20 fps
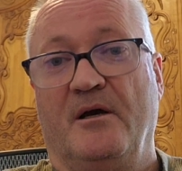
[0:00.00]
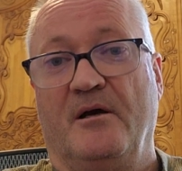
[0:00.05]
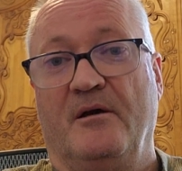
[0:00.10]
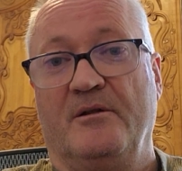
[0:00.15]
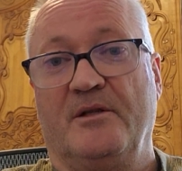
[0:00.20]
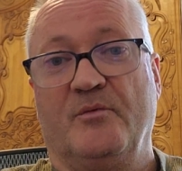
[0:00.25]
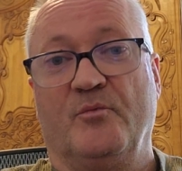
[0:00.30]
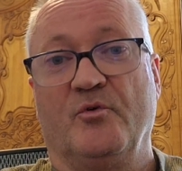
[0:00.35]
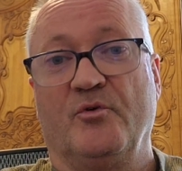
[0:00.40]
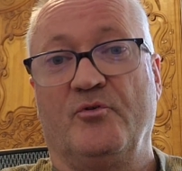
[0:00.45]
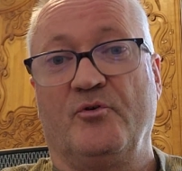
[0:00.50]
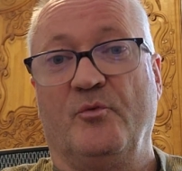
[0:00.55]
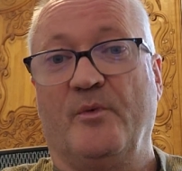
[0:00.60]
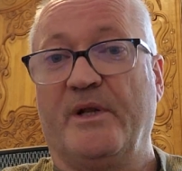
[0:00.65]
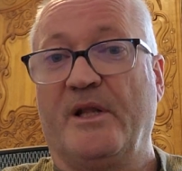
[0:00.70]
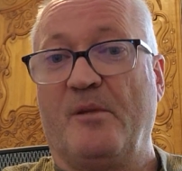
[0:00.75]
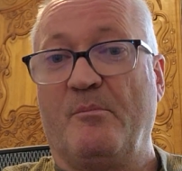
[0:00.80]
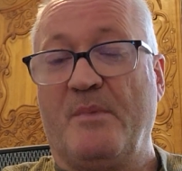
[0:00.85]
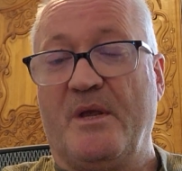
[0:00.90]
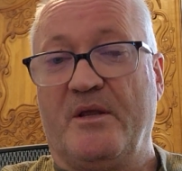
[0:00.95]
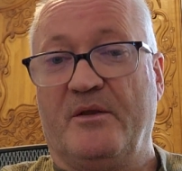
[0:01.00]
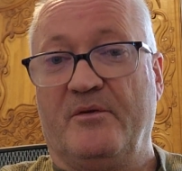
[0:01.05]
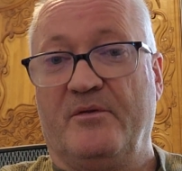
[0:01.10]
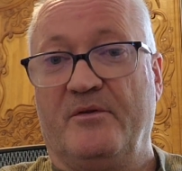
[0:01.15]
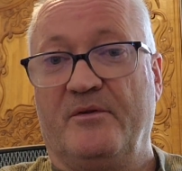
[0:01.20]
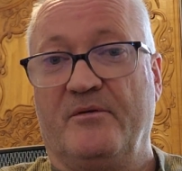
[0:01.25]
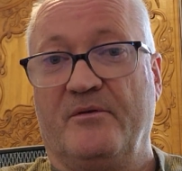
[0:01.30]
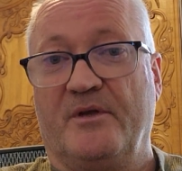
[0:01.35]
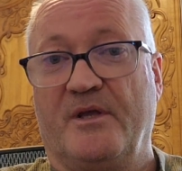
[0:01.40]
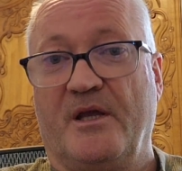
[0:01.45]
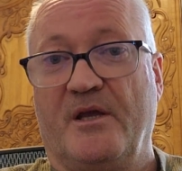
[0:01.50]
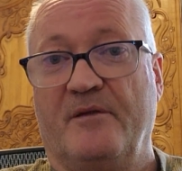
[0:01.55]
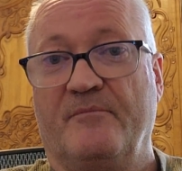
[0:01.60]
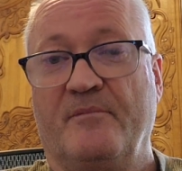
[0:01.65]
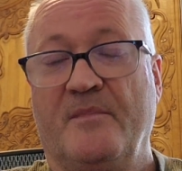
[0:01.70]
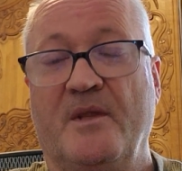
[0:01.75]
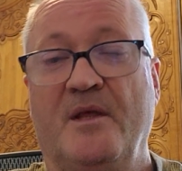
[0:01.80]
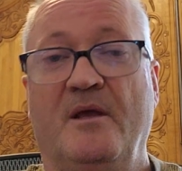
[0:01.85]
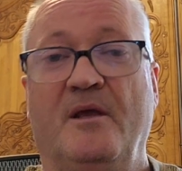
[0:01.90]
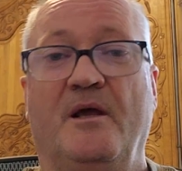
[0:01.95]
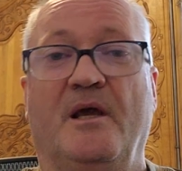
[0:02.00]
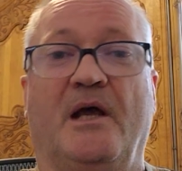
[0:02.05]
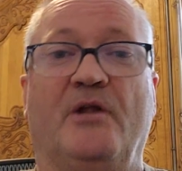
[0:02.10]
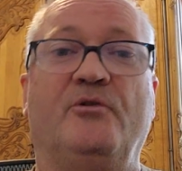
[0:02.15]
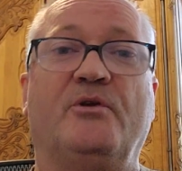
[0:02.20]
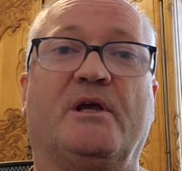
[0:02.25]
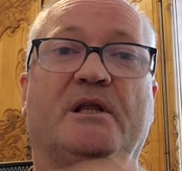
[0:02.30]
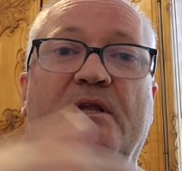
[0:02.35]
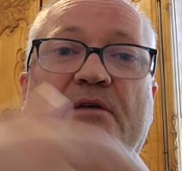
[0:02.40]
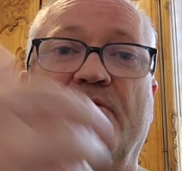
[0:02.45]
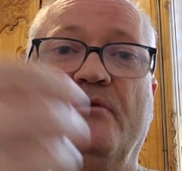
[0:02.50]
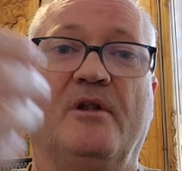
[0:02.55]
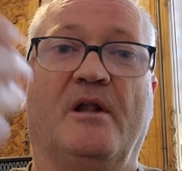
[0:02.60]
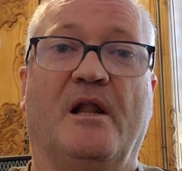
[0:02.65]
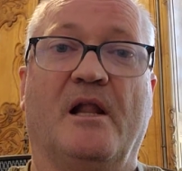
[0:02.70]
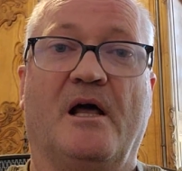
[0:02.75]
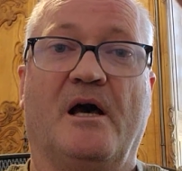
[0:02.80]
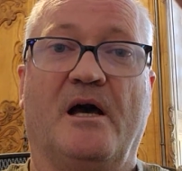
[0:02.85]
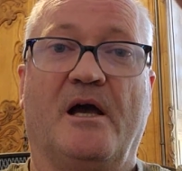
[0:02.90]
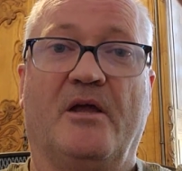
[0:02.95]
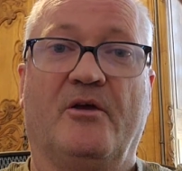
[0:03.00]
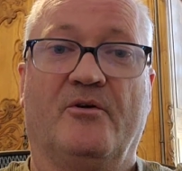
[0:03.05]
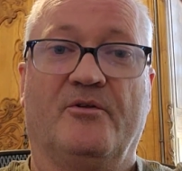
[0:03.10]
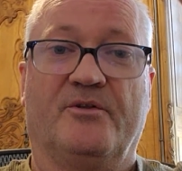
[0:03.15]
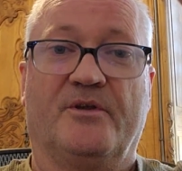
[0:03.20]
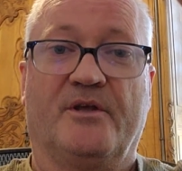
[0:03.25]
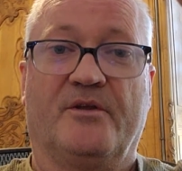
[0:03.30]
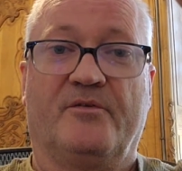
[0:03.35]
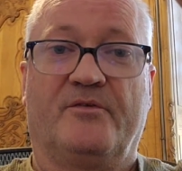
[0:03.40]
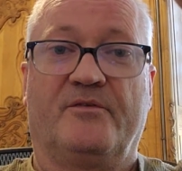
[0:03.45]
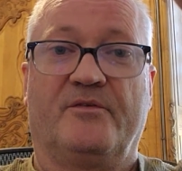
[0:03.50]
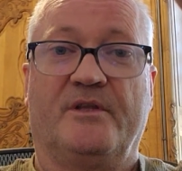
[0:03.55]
they won't know what it means, okay? And you can even lie on this.